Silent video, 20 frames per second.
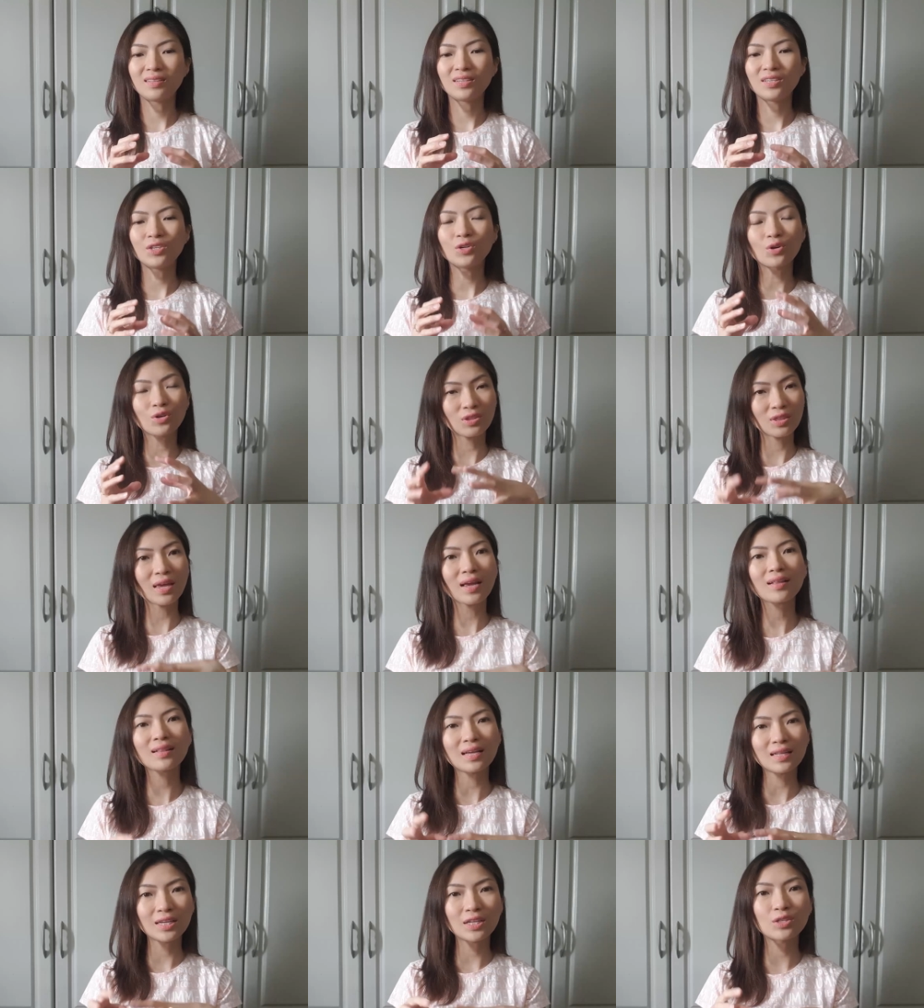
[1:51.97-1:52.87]
yung
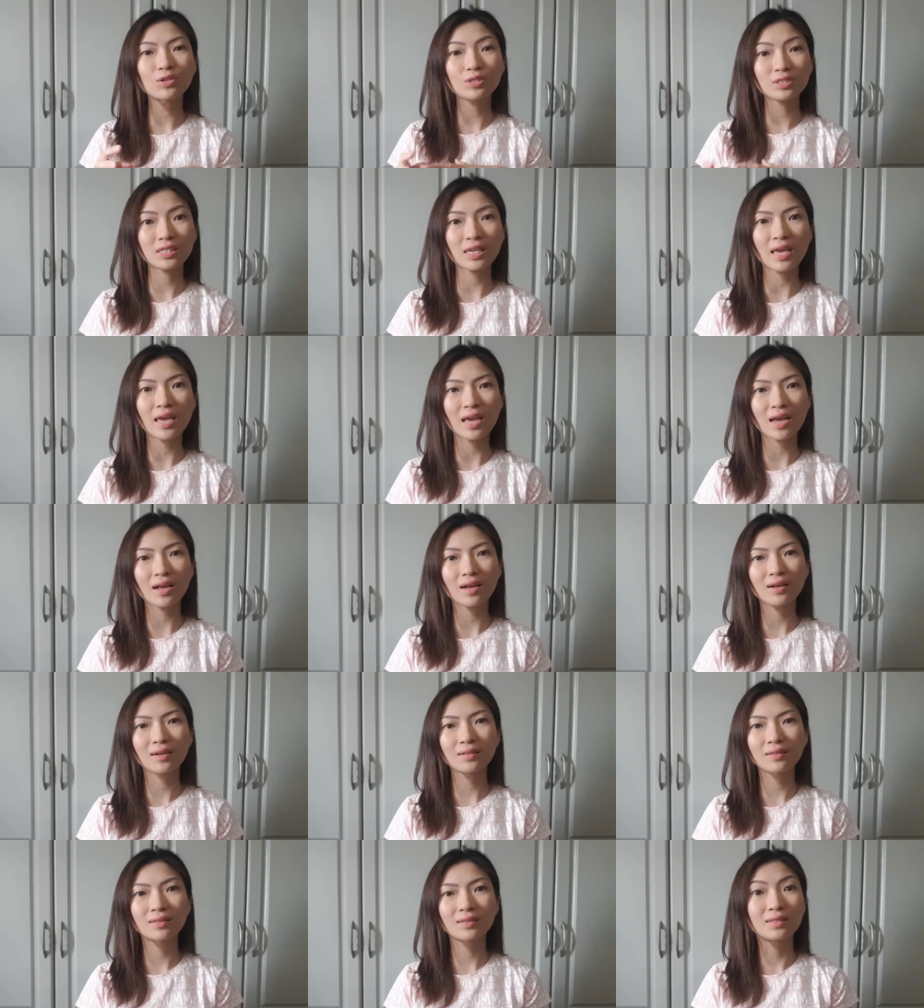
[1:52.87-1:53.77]
thing na nandun sa egg
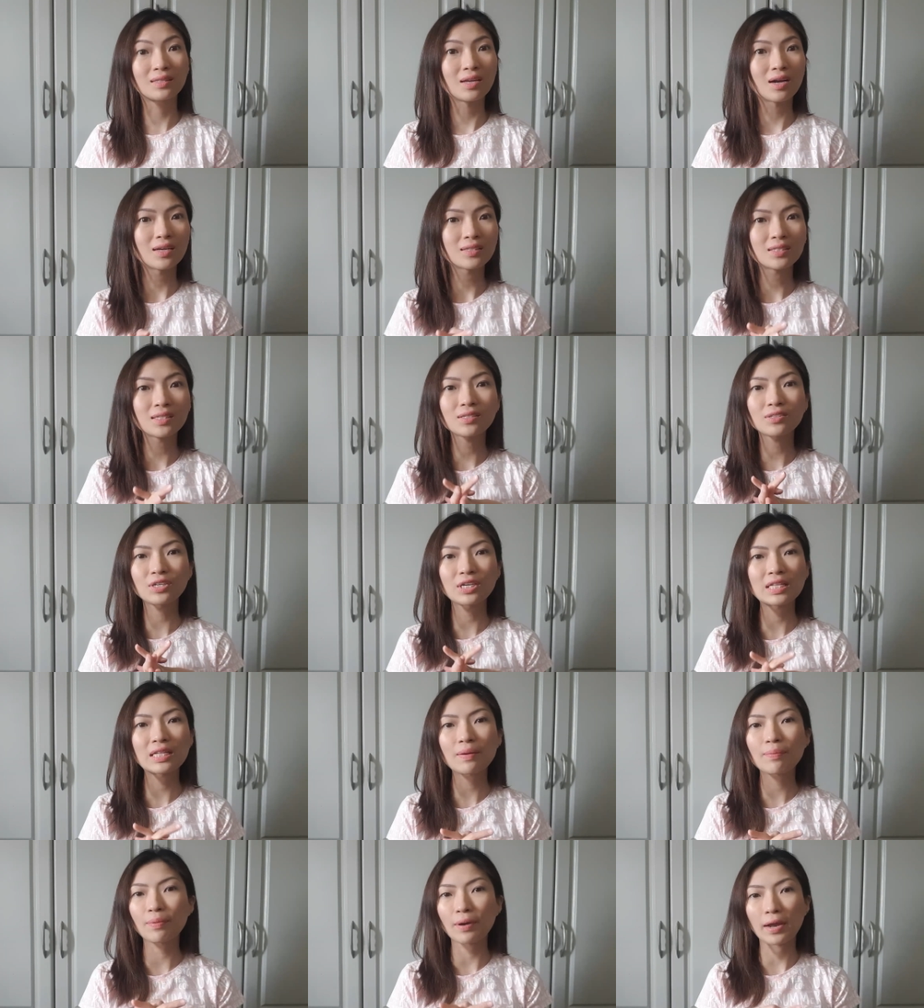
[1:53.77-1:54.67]
doesn't
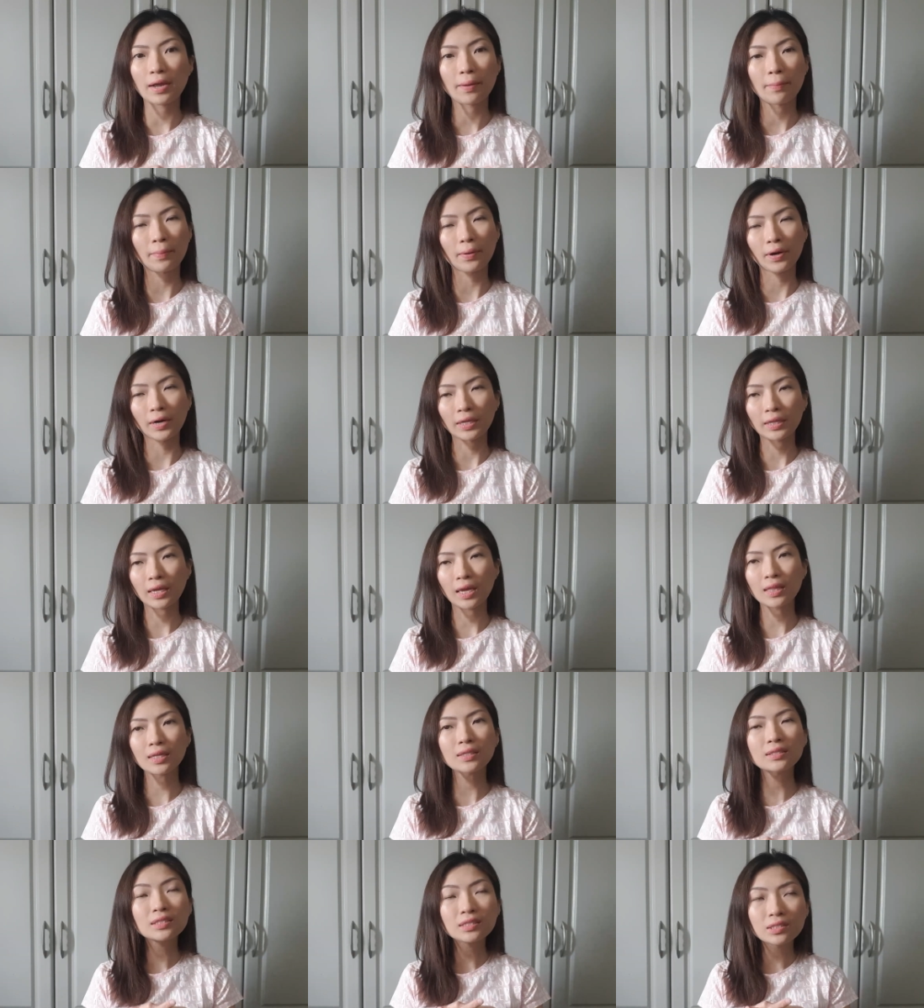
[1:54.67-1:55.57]
really break apart
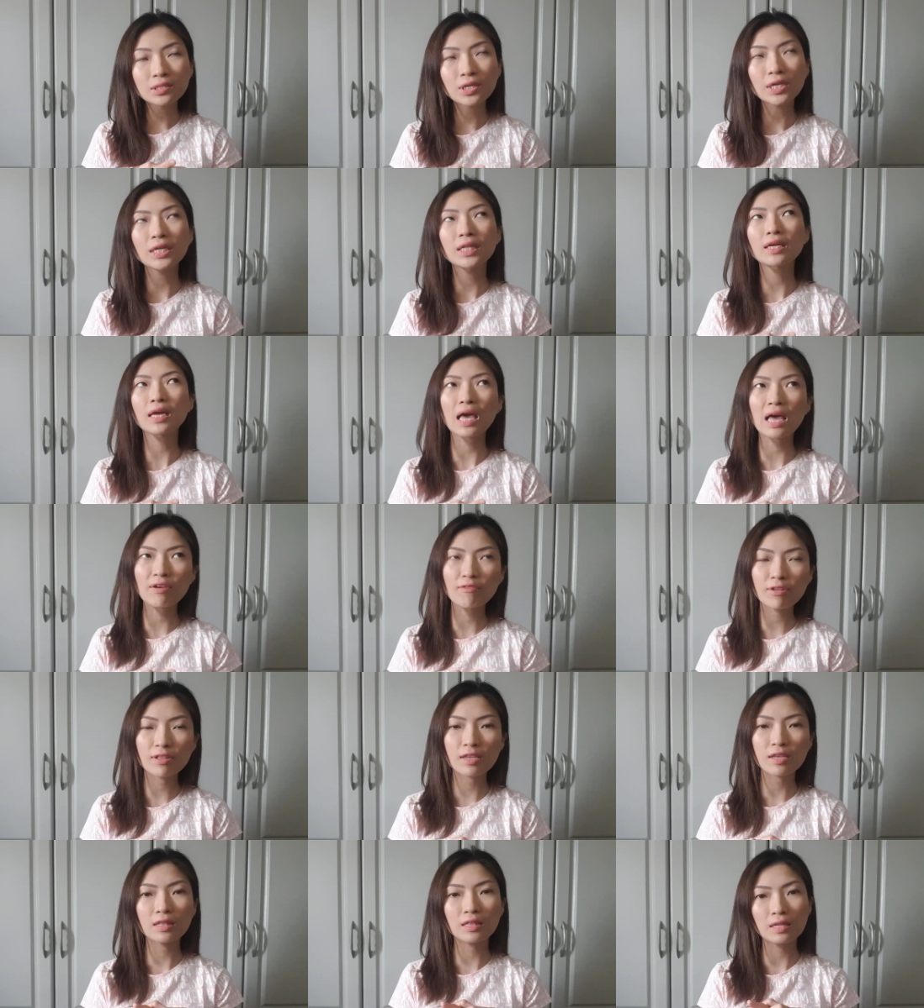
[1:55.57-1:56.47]
and it's really
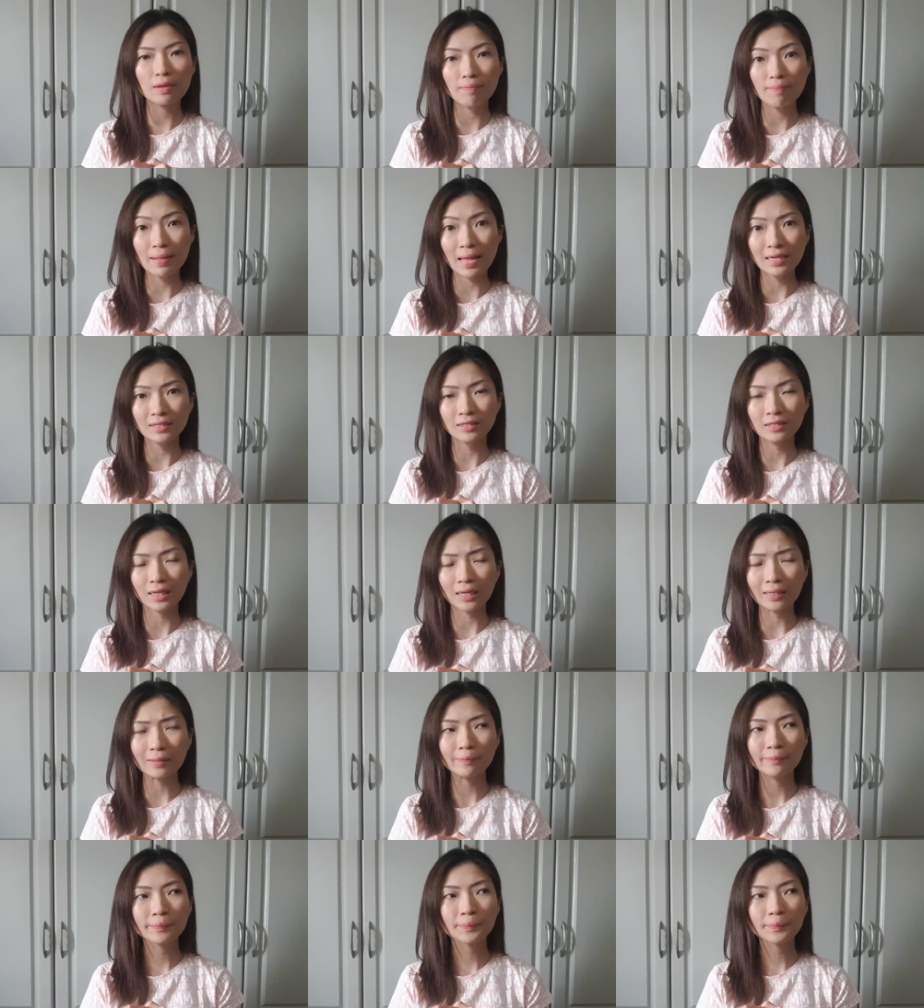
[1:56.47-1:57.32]
evidently plastic.